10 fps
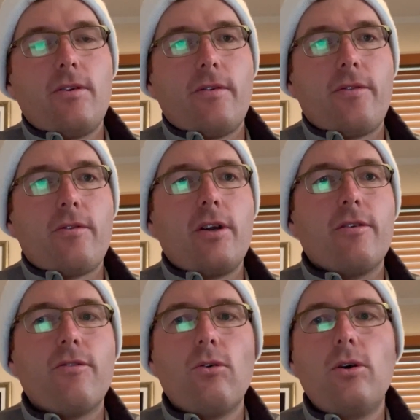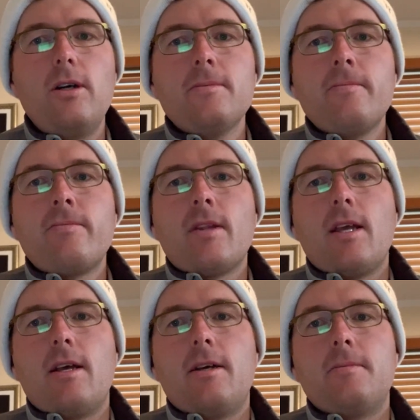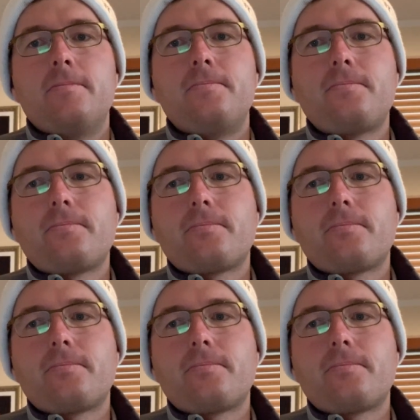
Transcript: of 3 or 4. To